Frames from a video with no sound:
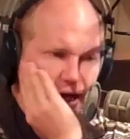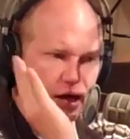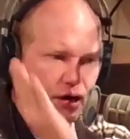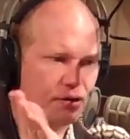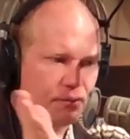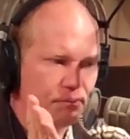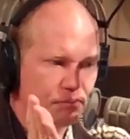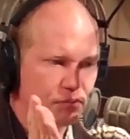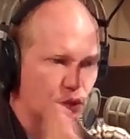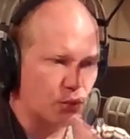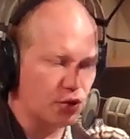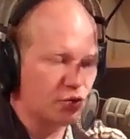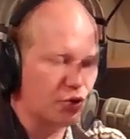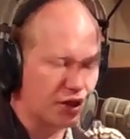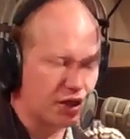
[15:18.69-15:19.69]
Um,
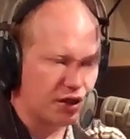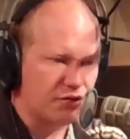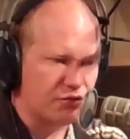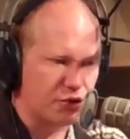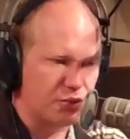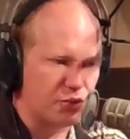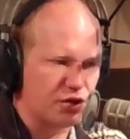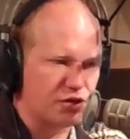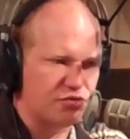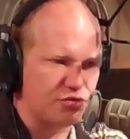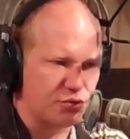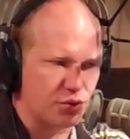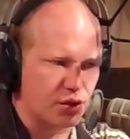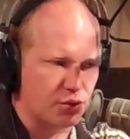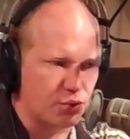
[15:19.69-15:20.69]
real quick, if we wanted
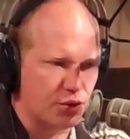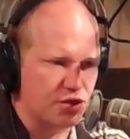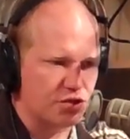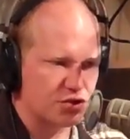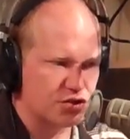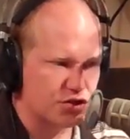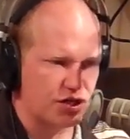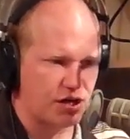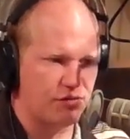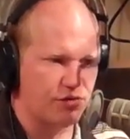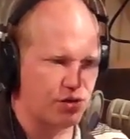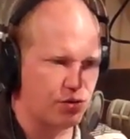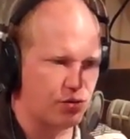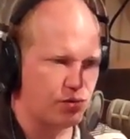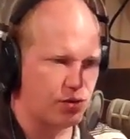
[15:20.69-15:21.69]
to uh, reach
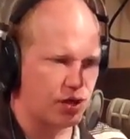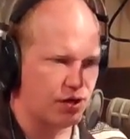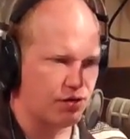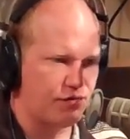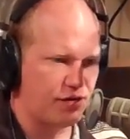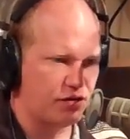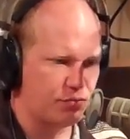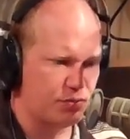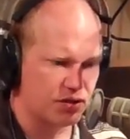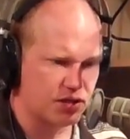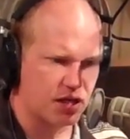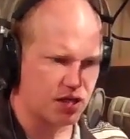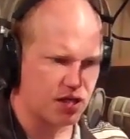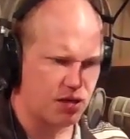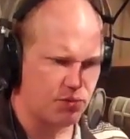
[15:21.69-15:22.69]
Salvo, uh,
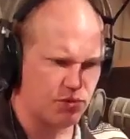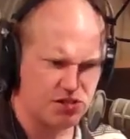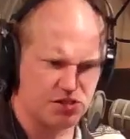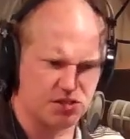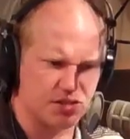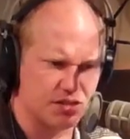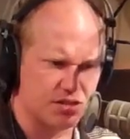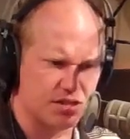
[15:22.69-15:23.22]
Facebook.com, which is it,